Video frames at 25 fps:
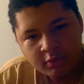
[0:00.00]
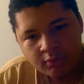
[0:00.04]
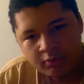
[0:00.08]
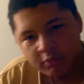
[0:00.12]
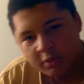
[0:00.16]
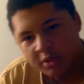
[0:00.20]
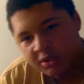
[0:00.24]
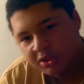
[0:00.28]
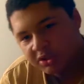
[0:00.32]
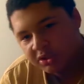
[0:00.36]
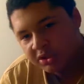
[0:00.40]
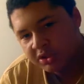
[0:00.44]

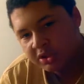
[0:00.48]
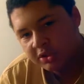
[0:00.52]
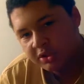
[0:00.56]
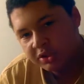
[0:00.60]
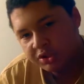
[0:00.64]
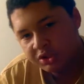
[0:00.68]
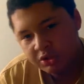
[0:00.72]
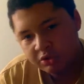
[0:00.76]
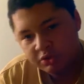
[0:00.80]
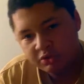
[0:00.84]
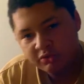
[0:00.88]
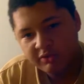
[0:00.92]
What you do
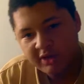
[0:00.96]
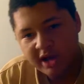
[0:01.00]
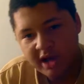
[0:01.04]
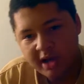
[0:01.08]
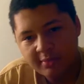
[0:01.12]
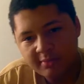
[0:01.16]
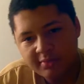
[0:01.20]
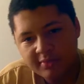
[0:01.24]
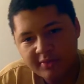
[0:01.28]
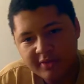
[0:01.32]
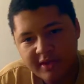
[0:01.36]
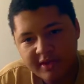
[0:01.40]
is you
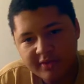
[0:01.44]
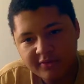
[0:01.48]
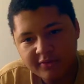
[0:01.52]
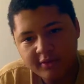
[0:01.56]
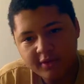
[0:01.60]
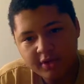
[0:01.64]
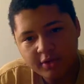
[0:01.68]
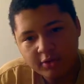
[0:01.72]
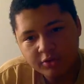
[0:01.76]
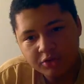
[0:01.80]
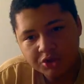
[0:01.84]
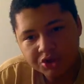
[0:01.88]
grab this
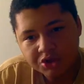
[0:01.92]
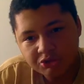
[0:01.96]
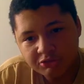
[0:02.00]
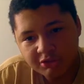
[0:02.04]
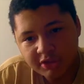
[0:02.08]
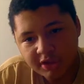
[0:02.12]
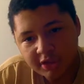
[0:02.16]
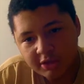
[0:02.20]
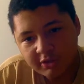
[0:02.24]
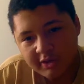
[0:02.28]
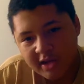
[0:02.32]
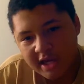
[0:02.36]
little
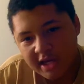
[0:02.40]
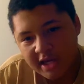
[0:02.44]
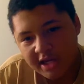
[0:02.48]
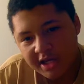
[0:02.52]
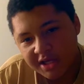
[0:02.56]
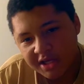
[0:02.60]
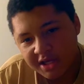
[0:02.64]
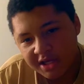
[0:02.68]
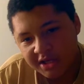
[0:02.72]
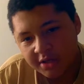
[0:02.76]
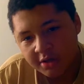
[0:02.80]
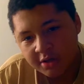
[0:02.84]
trigger right
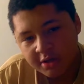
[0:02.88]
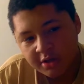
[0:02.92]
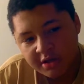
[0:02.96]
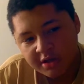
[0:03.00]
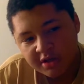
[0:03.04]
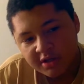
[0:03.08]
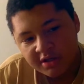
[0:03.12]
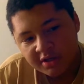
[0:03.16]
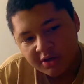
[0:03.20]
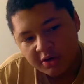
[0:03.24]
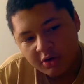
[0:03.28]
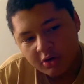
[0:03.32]
here,
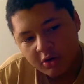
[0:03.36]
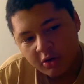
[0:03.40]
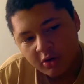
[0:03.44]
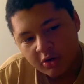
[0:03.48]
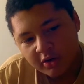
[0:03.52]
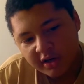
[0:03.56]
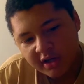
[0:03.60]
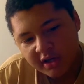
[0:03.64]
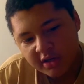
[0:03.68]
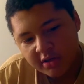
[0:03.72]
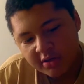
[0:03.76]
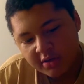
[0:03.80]
you'll
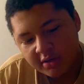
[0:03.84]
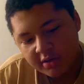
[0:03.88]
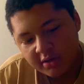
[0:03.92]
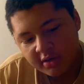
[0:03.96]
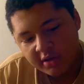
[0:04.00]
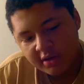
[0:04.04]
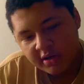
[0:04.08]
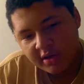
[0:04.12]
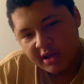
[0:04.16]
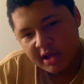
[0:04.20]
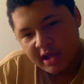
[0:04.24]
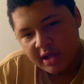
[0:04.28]
hold it,
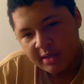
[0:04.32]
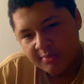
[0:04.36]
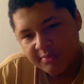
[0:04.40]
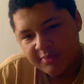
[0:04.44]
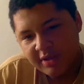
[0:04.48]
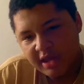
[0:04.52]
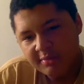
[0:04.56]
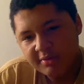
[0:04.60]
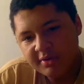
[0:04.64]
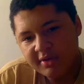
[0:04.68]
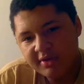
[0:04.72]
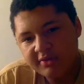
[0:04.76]
and
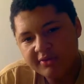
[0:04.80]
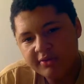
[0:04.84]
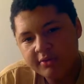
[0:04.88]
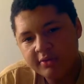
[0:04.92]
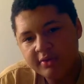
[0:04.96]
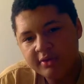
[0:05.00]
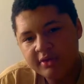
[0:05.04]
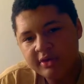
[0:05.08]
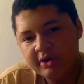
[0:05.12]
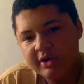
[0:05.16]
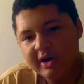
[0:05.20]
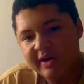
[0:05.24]

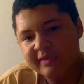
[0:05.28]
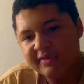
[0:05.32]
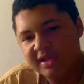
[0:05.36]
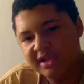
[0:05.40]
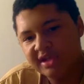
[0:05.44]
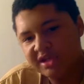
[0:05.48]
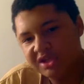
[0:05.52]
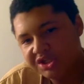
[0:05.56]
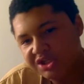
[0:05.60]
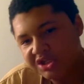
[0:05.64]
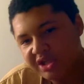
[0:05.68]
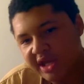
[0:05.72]
BBs, you have
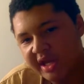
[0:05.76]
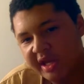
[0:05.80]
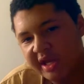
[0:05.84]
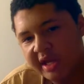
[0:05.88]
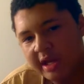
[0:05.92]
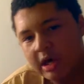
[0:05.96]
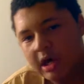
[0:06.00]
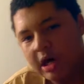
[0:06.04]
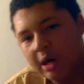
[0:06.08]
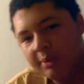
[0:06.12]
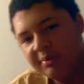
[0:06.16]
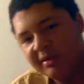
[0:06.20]
to shake
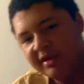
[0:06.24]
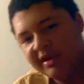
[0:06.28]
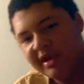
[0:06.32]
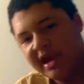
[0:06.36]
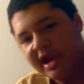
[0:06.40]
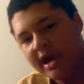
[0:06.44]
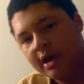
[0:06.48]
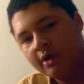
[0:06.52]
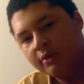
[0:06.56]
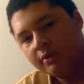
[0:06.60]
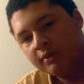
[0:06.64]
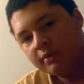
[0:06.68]
it up and
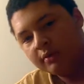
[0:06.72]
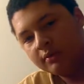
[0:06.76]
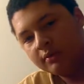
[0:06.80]
down,